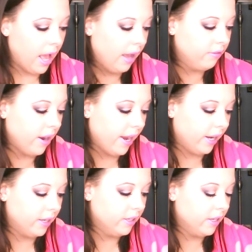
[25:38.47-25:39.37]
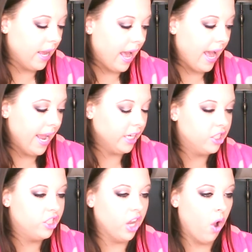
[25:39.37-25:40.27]
Alright, I
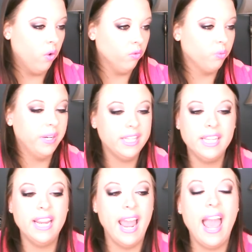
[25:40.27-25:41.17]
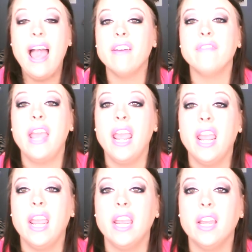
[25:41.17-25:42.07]
don't really have
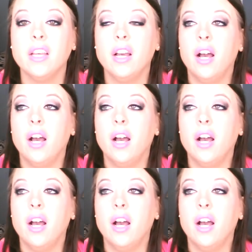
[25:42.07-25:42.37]
a